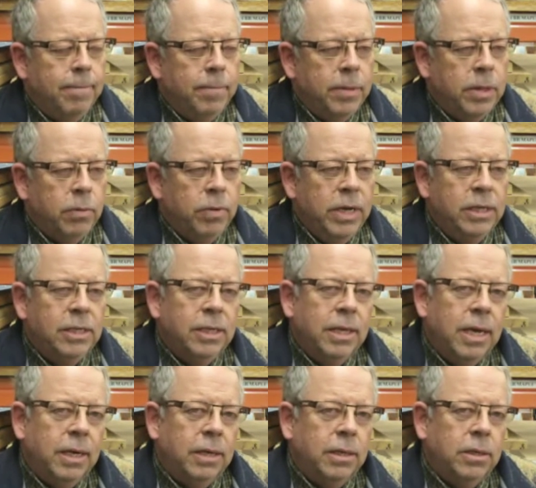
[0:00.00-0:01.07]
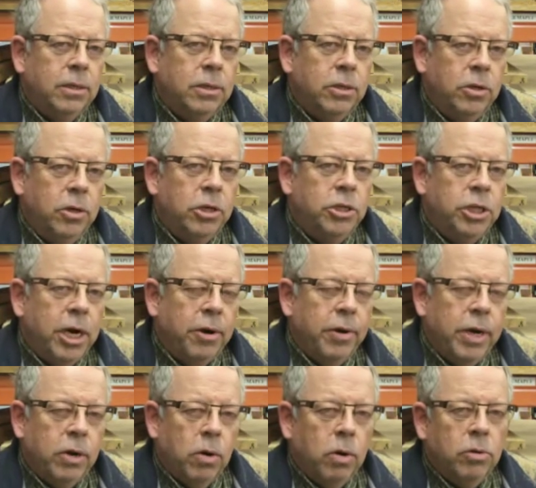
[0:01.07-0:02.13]
The reason that good cherry
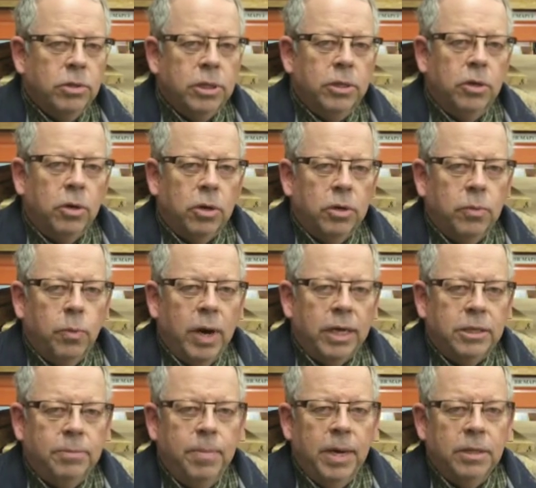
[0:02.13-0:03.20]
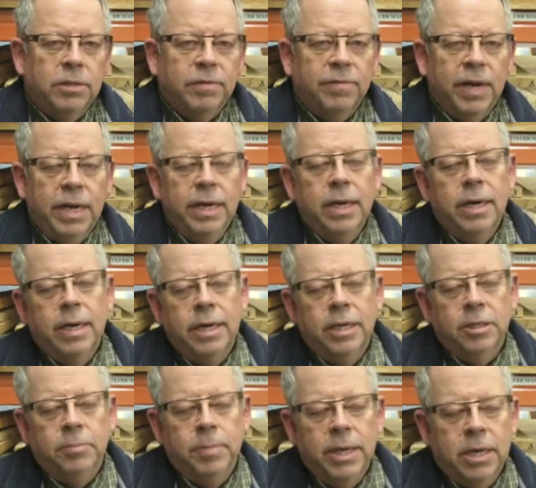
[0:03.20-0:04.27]
grows in northwest Pennsylvania is
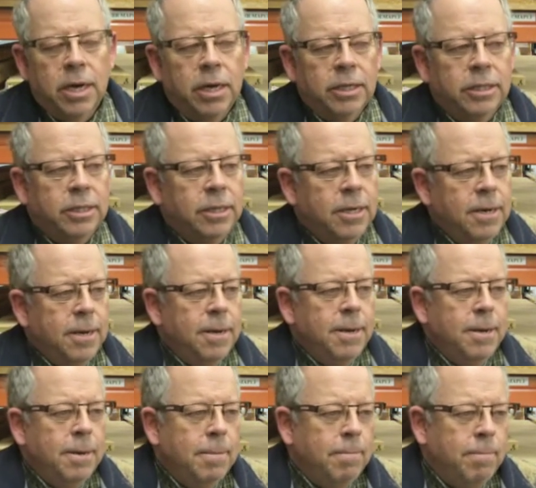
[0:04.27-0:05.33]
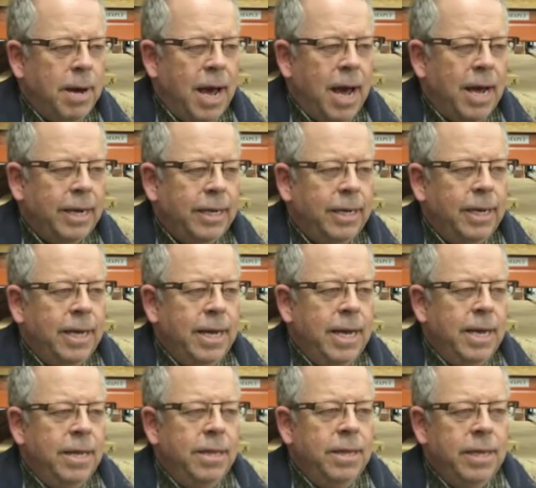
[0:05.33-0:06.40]
because back
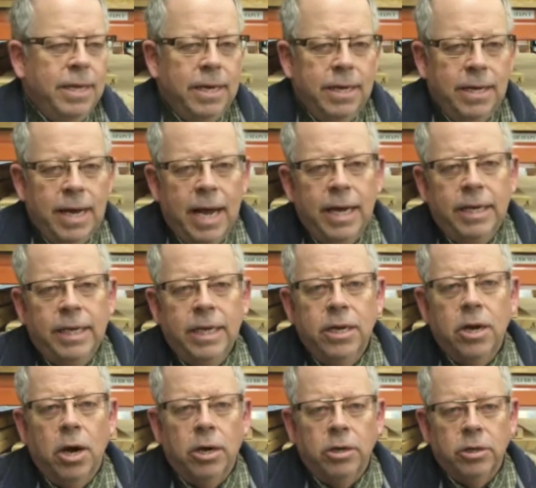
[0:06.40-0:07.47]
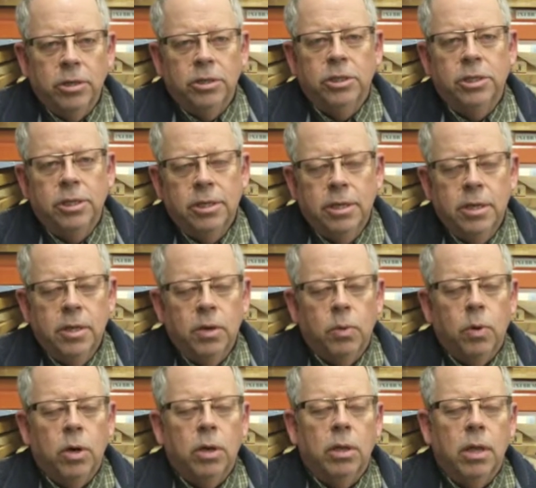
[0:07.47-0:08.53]
in the 1800s there
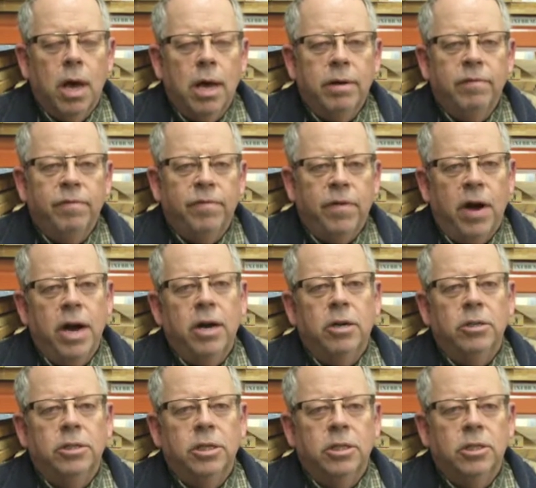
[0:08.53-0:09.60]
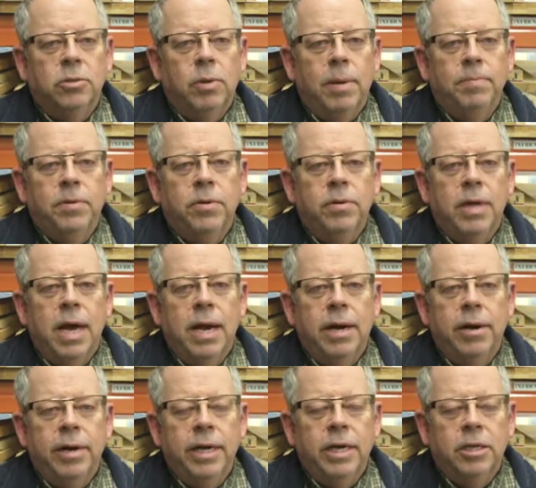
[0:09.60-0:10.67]
were a lot of fires that swept through that
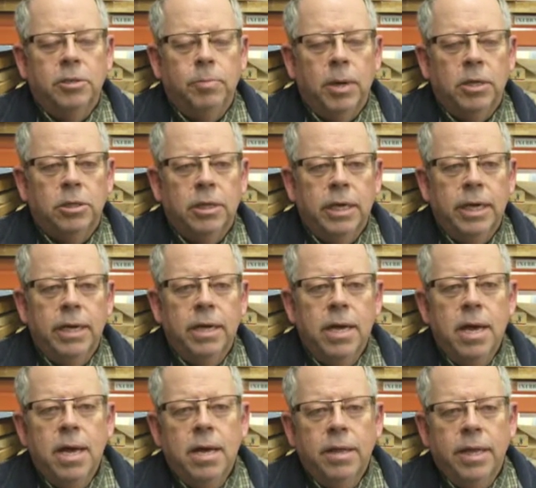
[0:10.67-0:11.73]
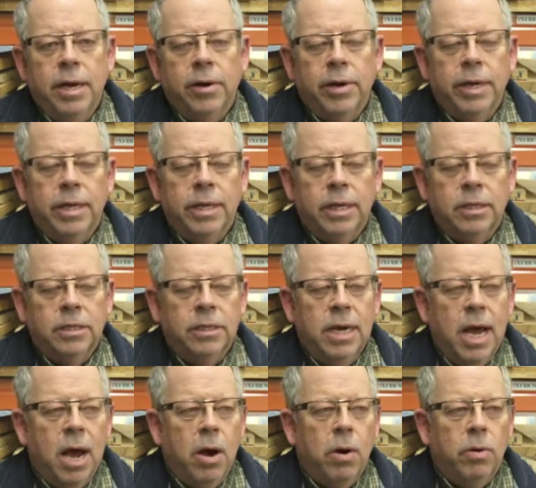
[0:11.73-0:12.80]
area, especially the area that's
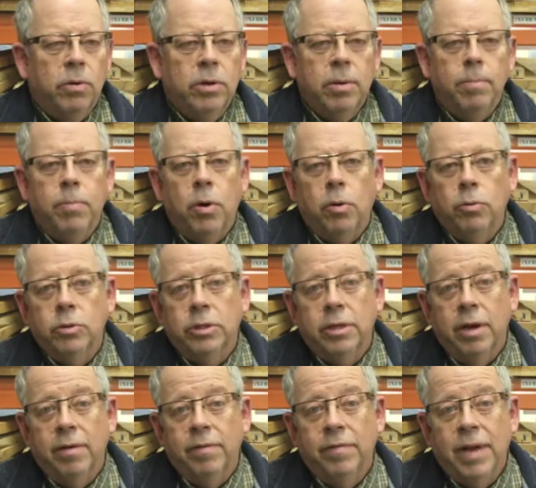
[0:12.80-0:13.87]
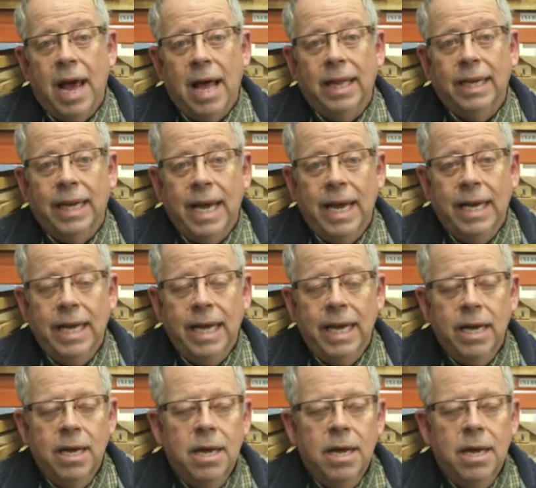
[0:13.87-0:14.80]
now composed of Allegheny